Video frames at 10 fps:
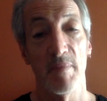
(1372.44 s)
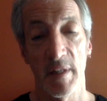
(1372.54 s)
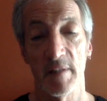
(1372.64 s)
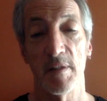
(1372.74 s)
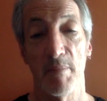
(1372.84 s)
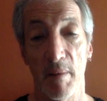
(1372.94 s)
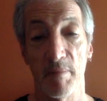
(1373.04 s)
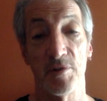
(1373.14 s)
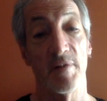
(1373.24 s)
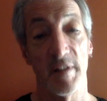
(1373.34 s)
it's the
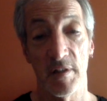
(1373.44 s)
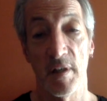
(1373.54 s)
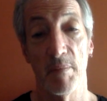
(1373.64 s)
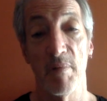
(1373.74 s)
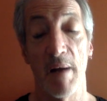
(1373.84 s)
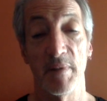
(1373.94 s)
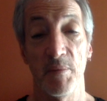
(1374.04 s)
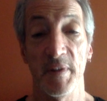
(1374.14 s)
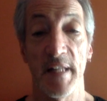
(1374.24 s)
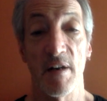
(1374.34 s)
publisher that's going to probably
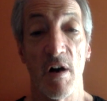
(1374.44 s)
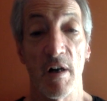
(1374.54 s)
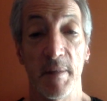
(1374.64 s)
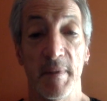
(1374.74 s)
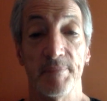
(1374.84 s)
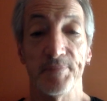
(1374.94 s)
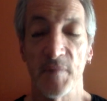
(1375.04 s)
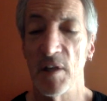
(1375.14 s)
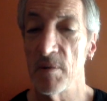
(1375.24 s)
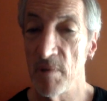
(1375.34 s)
win that argument
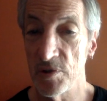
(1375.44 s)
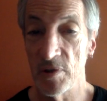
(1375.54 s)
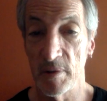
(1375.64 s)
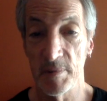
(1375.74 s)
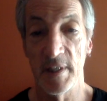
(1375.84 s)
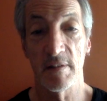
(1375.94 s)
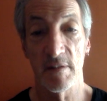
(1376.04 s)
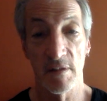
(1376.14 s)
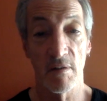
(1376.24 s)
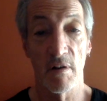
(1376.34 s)
under most
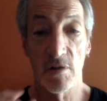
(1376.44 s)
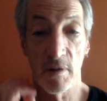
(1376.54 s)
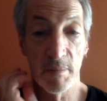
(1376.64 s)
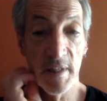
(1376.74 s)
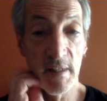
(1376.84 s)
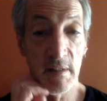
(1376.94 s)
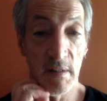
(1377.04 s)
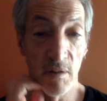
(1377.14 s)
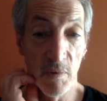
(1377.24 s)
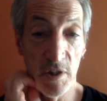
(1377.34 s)
circumstances. There are circumstances
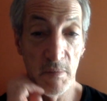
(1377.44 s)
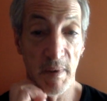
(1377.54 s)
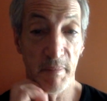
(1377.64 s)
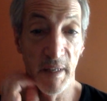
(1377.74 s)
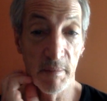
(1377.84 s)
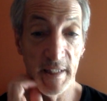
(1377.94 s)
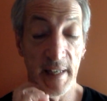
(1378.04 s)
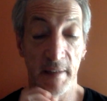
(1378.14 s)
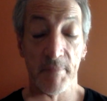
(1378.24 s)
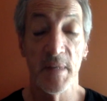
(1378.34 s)
under which you might be able to
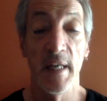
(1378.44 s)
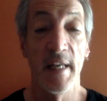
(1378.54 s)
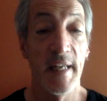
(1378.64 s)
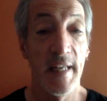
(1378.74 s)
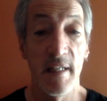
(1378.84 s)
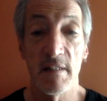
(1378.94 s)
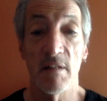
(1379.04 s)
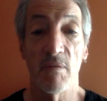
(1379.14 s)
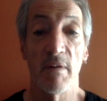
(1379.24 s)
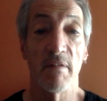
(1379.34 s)
get it. Is
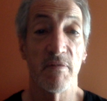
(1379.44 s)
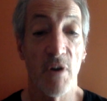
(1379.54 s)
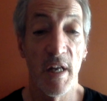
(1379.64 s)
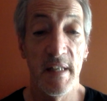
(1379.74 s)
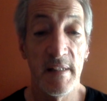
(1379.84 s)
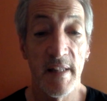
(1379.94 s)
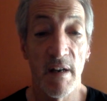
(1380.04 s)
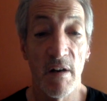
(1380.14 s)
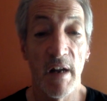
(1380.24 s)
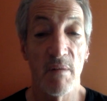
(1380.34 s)
there
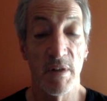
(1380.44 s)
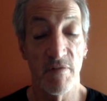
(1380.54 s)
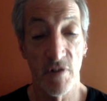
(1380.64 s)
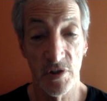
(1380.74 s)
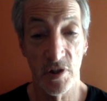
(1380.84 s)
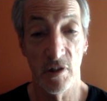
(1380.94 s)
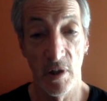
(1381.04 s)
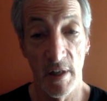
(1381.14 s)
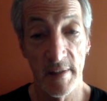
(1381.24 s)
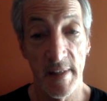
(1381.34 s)
a reversion
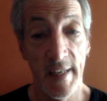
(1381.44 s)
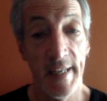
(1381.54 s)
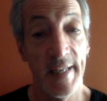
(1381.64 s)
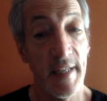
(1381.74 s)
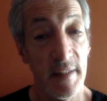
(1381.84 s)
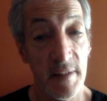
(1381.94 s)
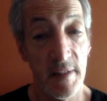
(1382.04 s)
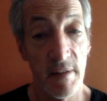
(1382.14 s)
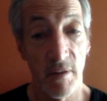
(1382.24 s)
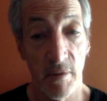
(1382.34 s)
clause in this
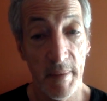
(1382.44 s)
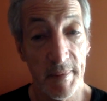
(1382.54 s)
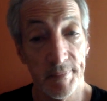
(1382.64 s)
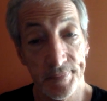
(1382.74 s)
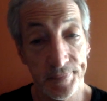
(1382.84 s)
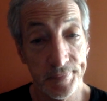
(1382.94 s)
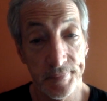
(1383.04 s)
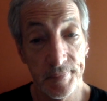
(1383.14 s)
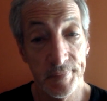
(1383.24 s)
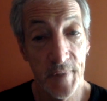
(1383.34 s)
here agreement?
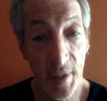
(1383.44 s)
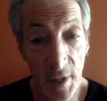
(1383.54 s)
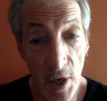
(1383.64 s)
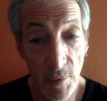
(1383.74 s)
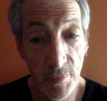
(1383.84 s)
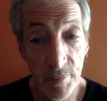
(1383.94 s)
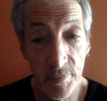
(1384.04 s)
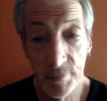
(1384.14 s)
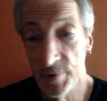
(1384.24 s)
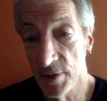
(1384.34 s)
Do you know?
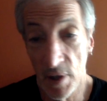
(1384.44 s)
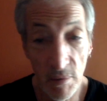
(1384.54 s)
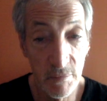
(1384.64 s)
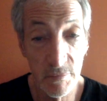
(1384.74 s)
Do you know?